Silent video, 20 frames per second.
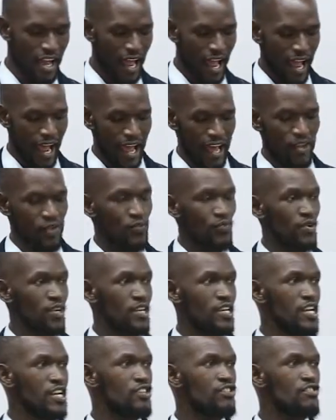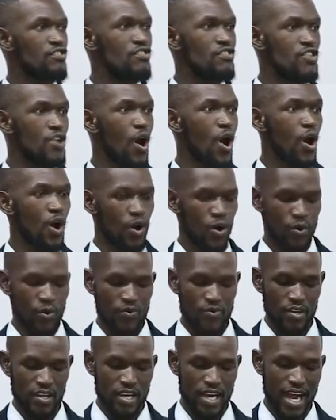and we need to
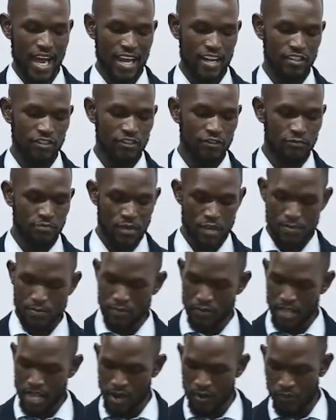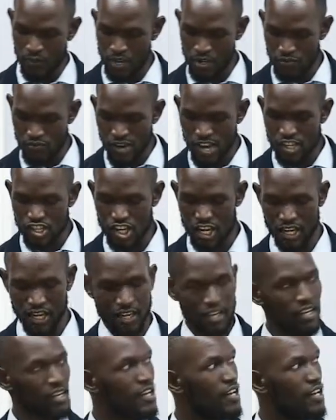know the kind of people that we are reaching.